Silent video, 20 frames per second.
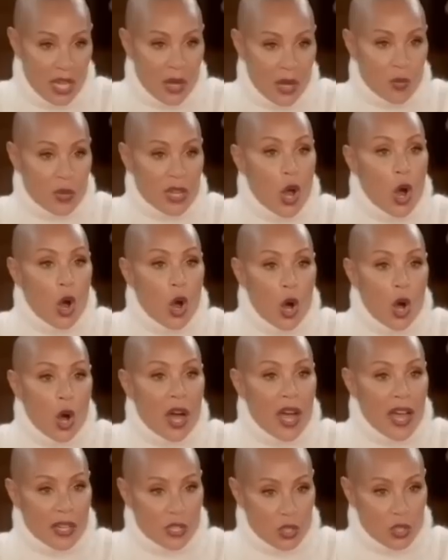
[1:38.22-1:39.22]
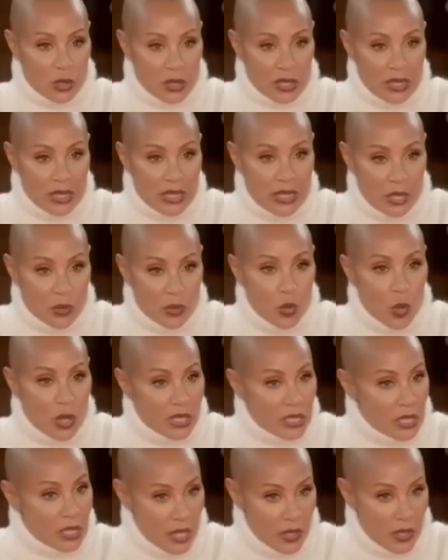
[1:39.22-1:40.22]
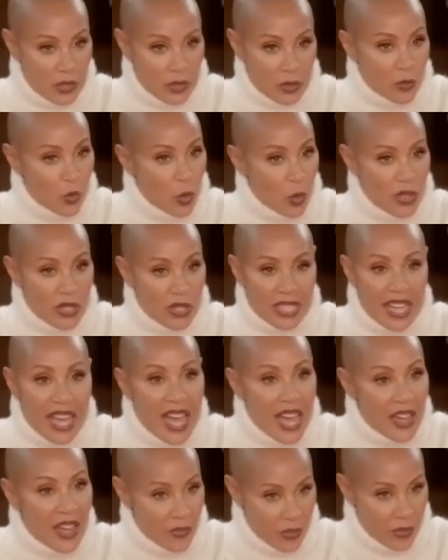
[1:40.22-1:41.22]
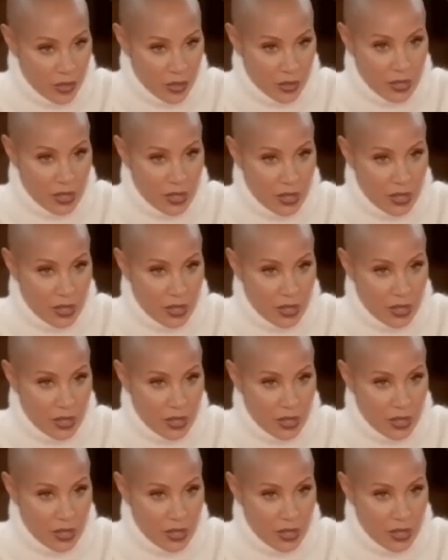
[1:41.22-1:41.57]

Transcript: and we all actually need one another more than ever.